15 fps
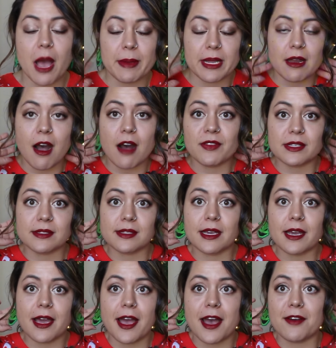I mean, obviously
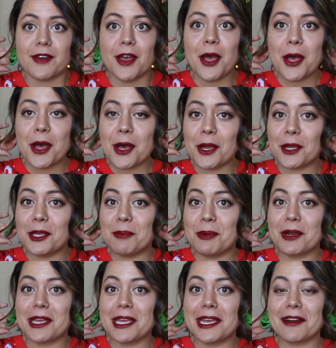I have Oogie
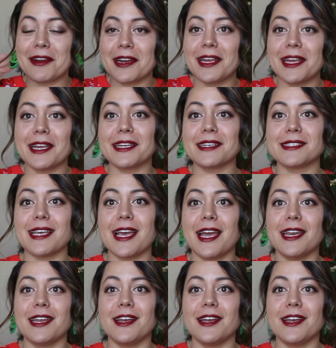Boogie earrings and,